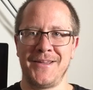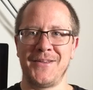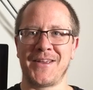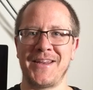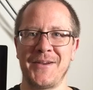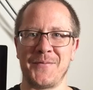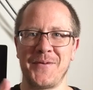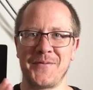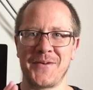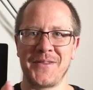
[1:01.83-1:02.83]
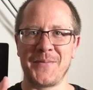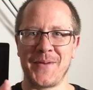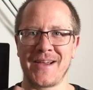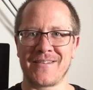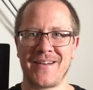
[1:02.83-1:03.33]
you can hear River in the
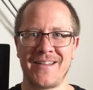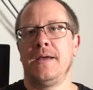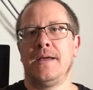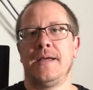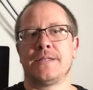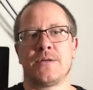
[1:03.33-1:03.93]
background. And